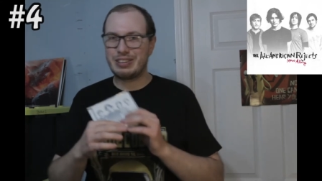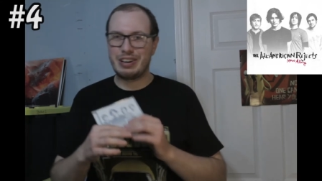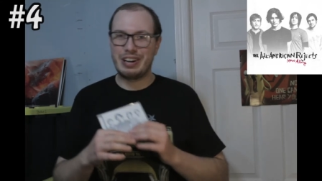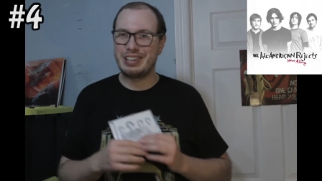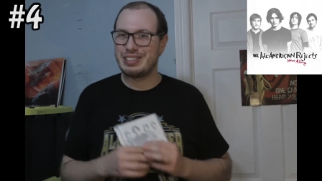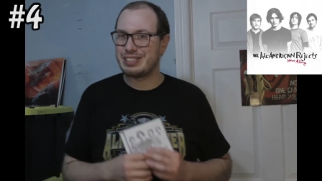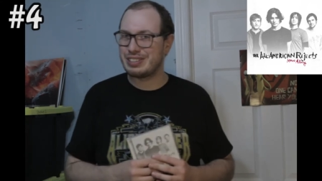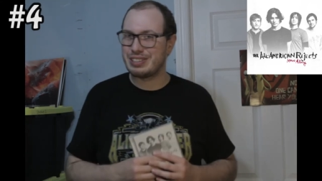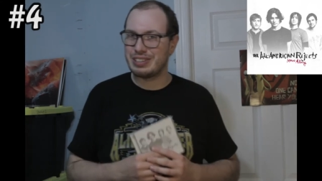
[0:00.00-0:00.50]

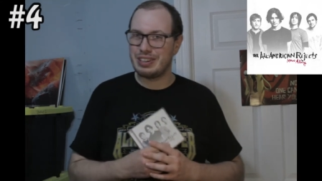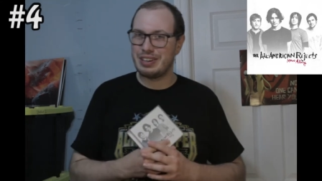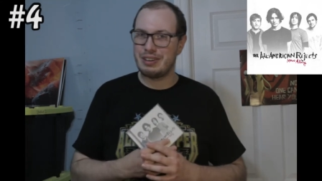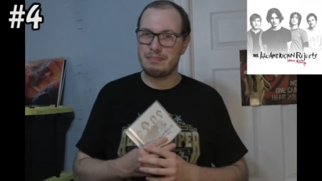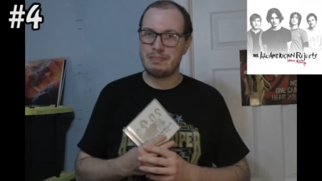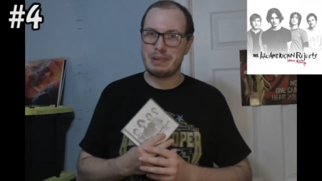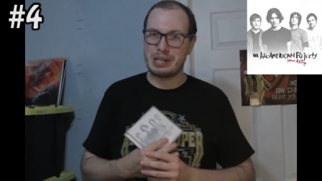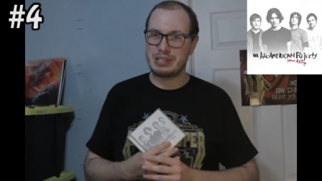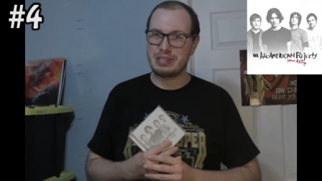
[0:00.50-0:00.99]
is a
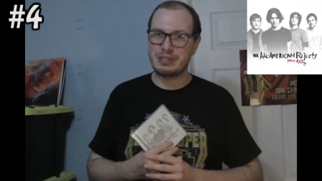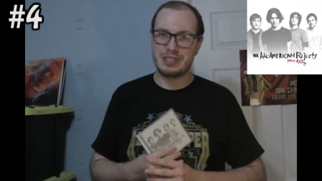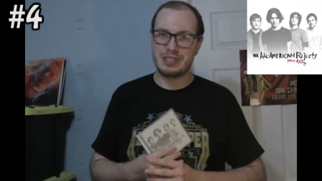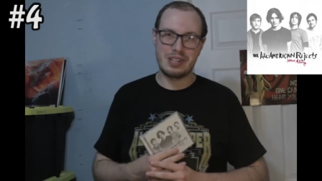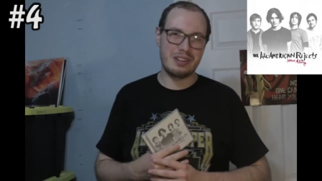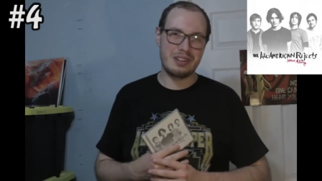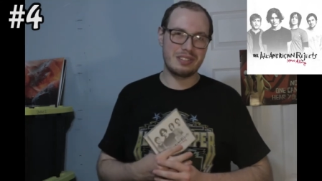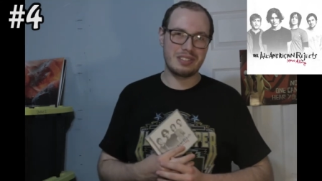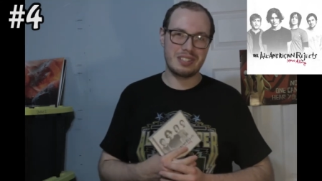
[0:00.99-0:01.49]
bunch of
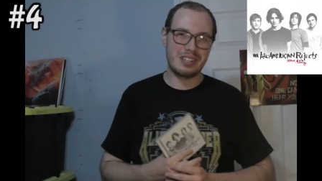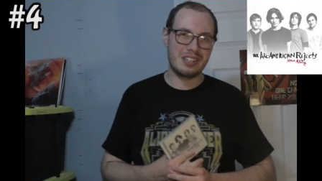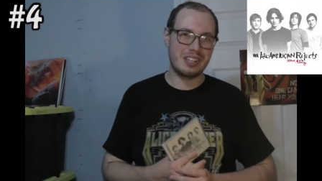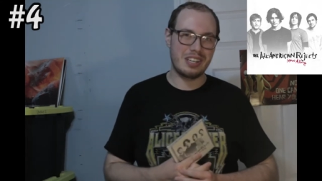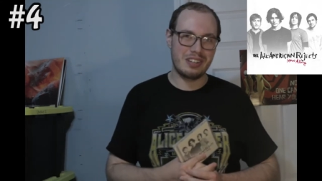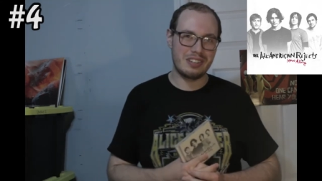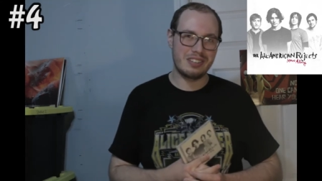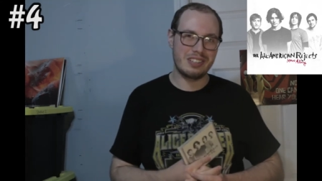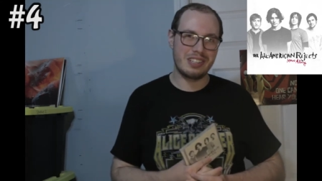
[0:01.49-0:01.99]
songs on
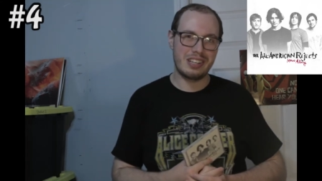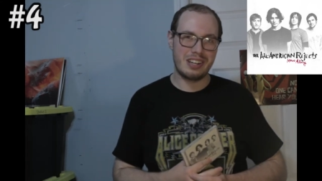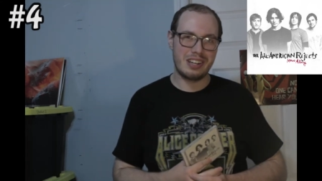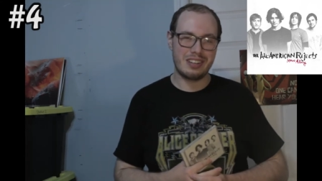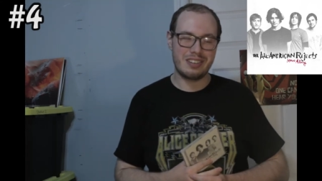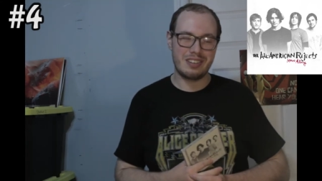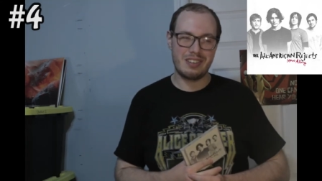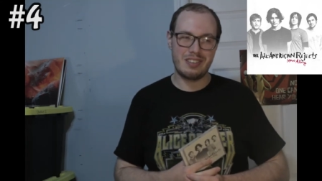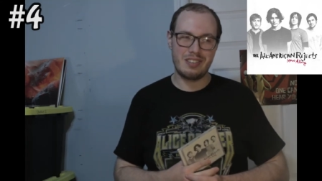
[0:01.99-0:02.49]
here
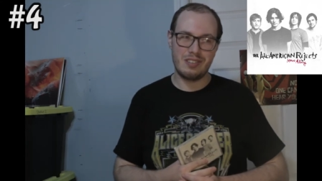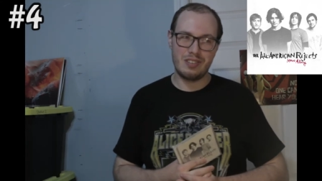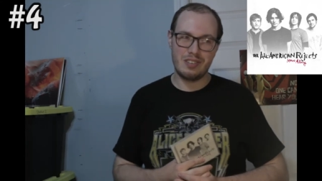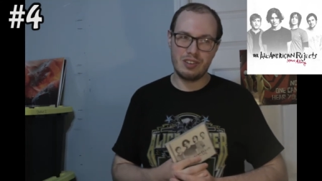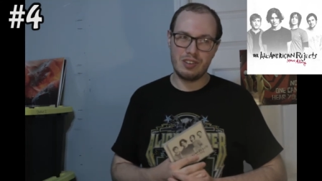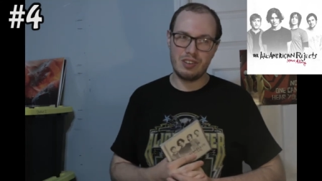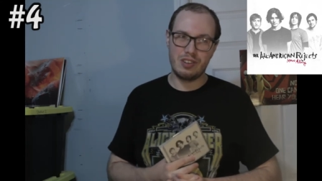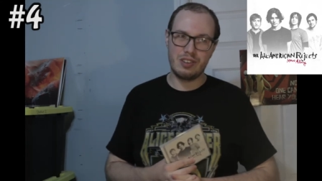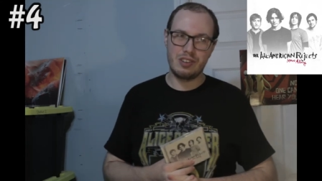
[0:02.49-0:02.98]
that
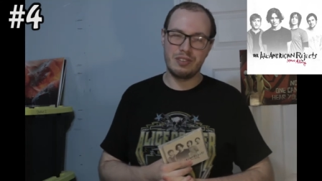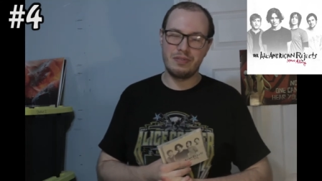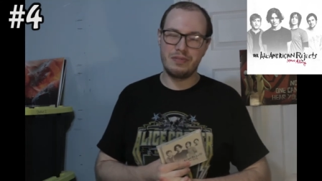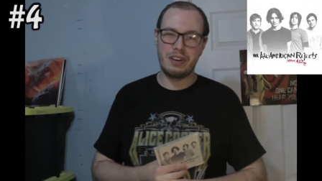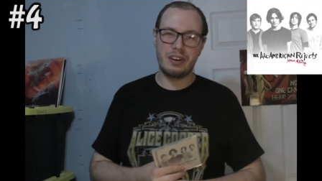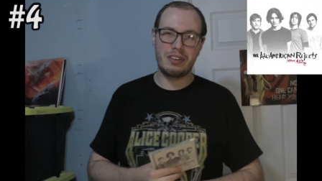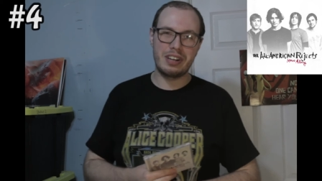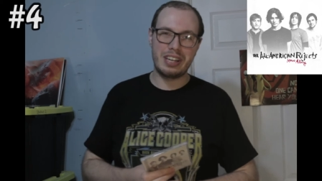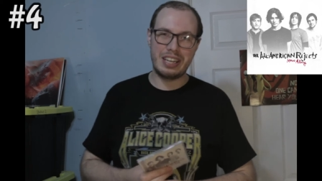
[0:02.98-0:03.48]
could
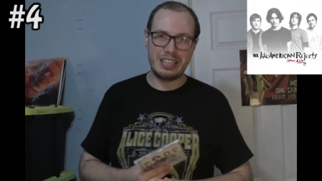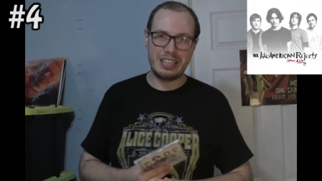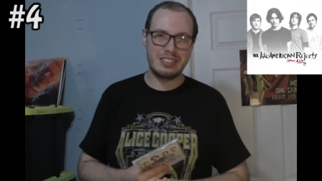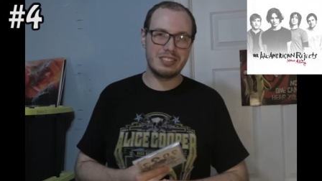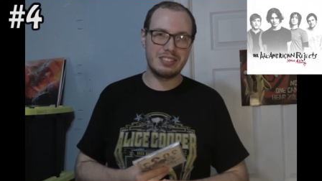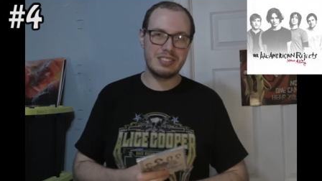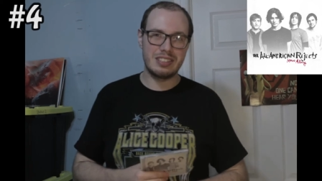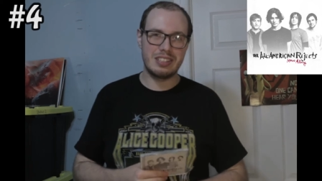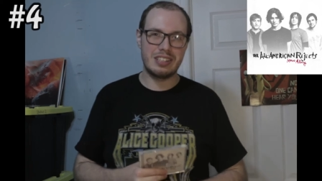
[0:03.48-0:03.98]
very
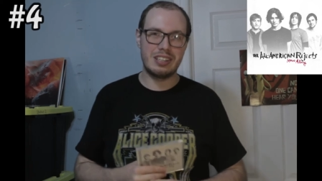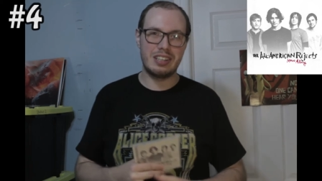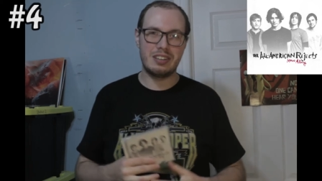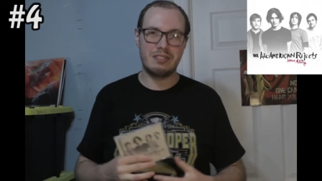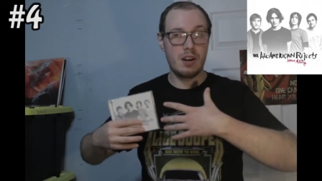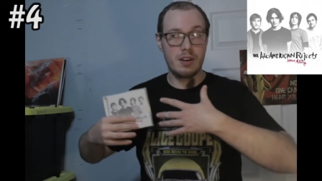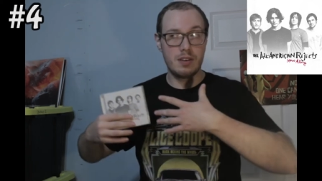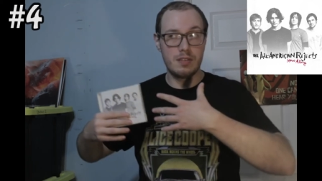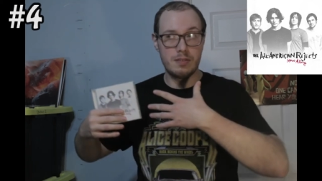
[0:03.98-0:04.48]

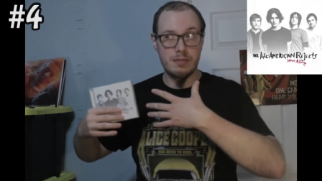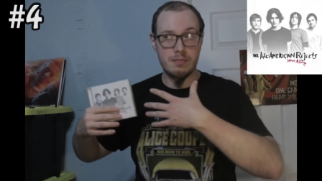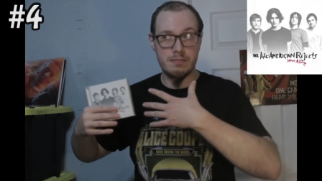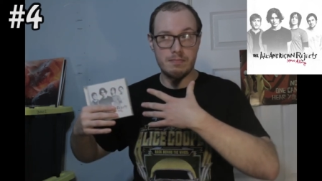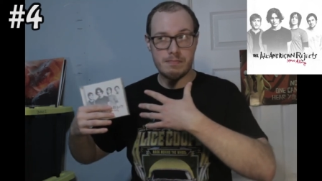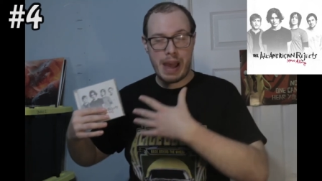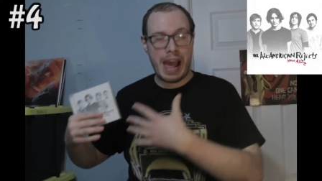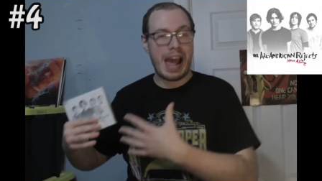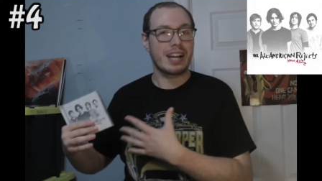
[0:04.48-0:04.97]
easily
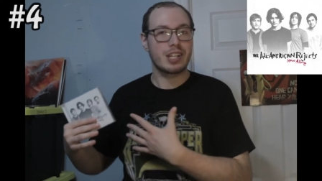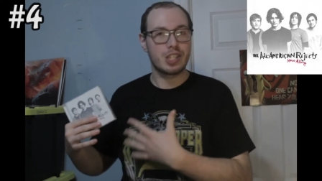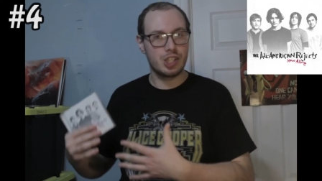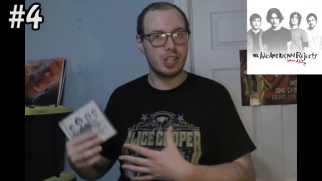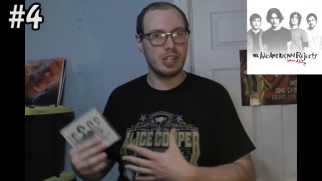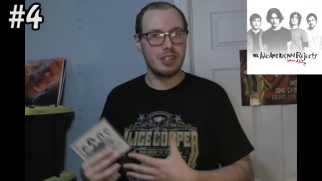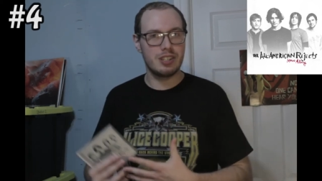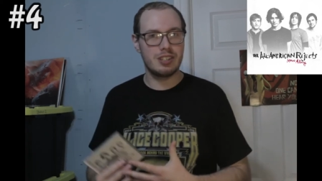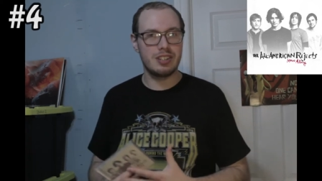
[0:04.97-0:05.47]
match
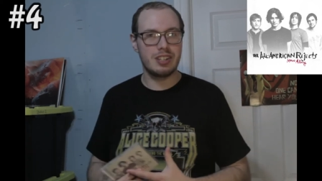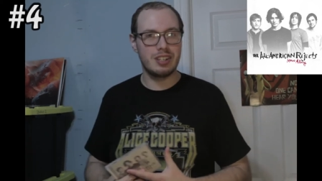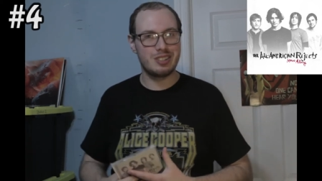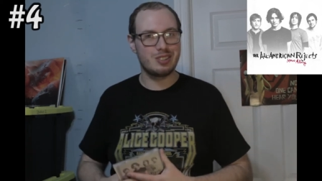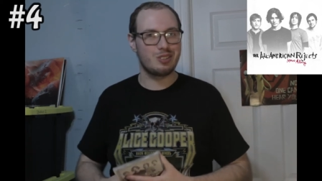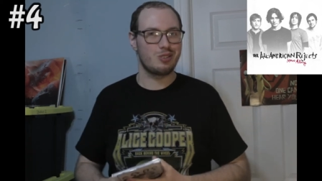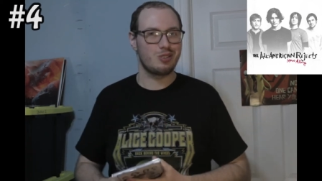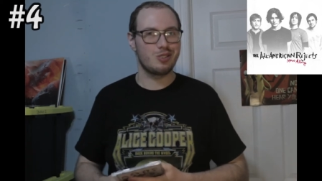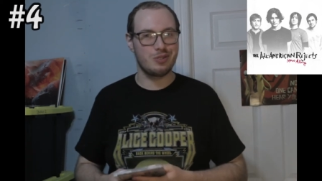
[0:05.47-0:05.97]
it in
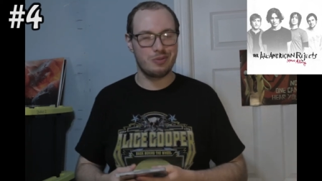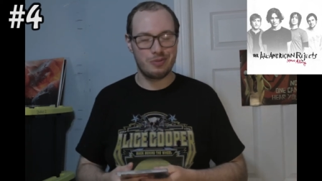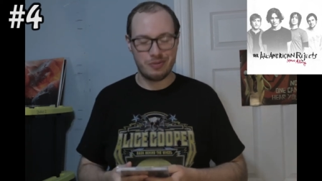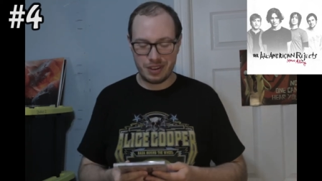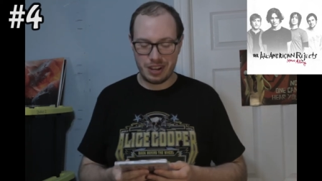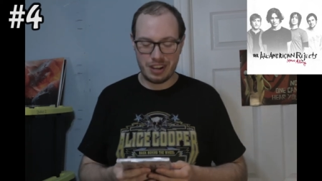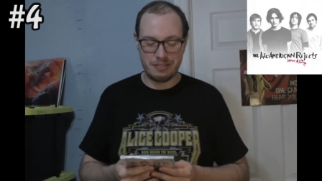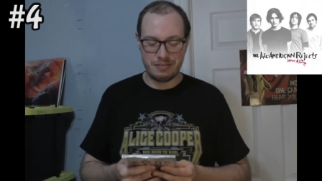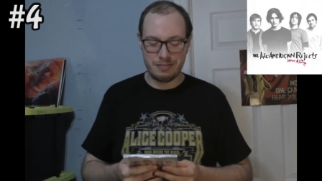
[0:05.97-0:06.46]
terms
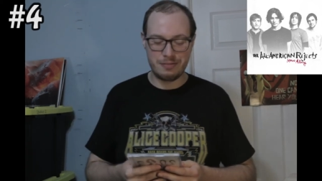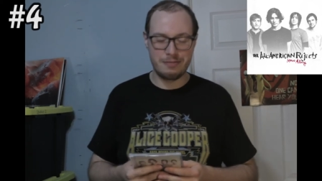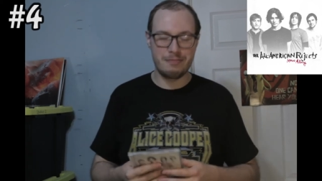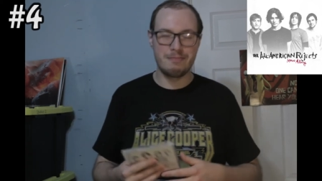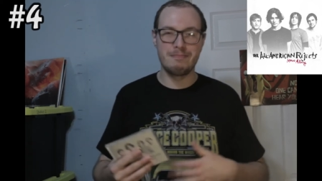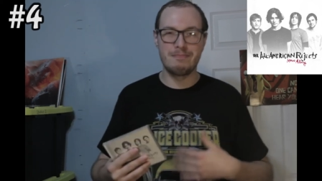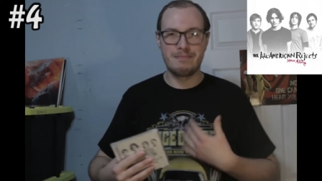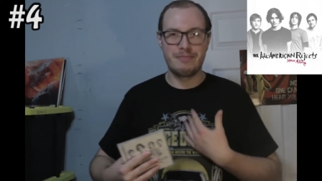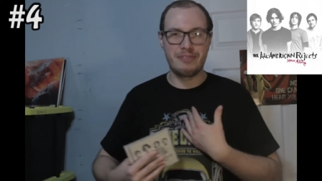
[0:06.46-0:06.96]
of, of
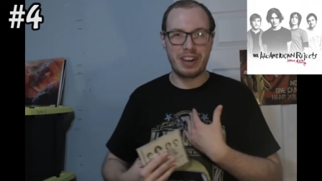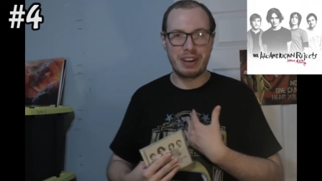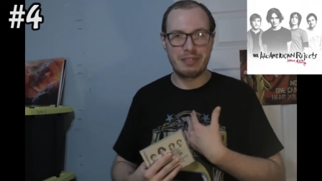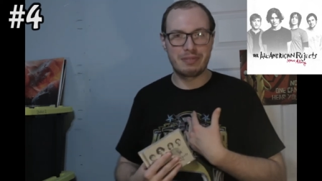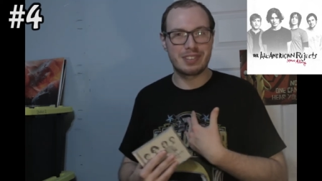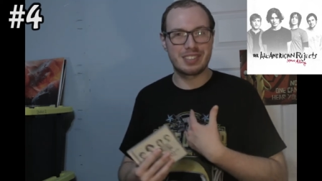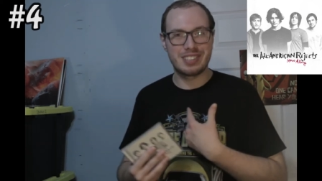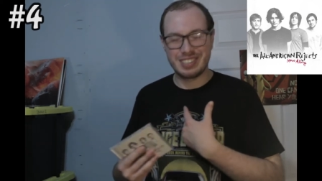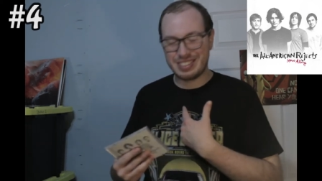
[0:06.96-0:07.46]

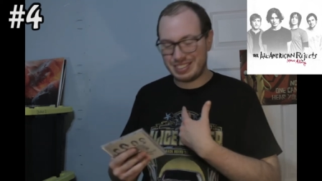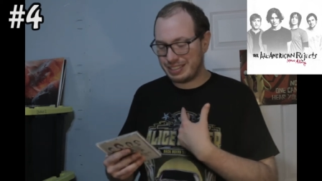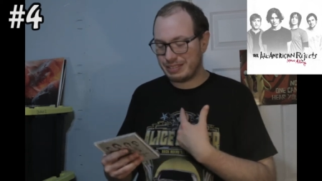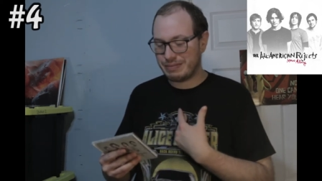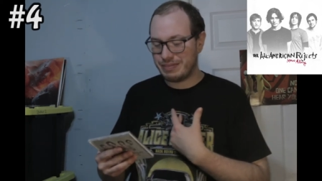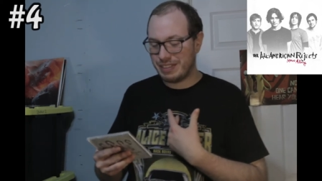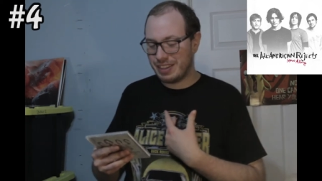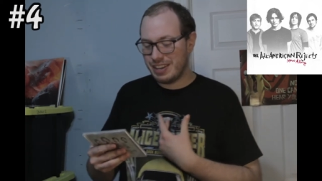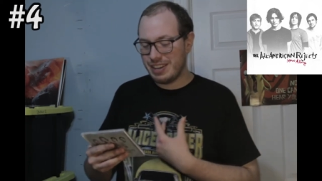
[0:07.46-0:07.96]

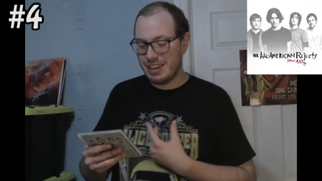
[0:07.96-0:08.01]
favoritism.